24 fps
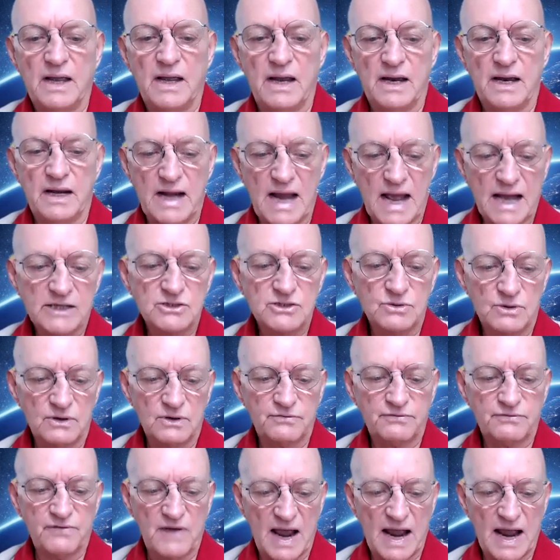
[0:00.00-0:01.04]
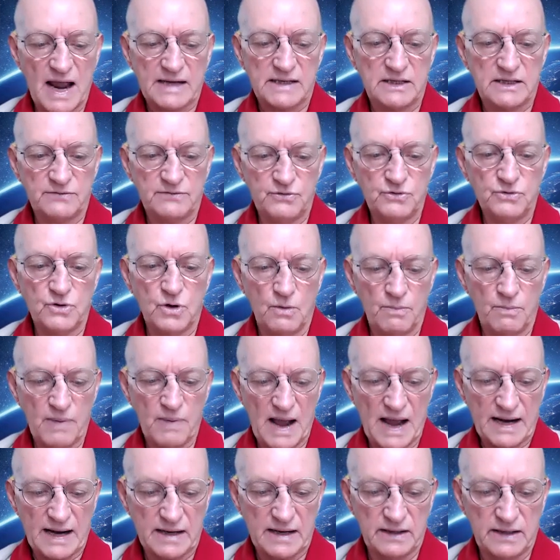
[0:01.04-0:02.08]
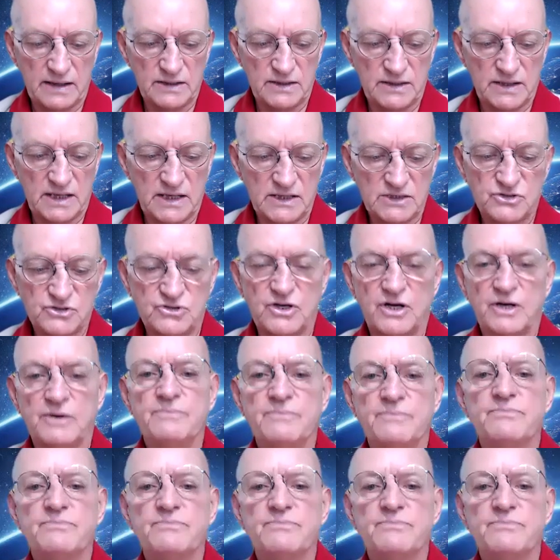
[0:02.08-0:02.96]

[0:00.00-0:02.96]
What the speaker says: In actual fact, if you go back into history,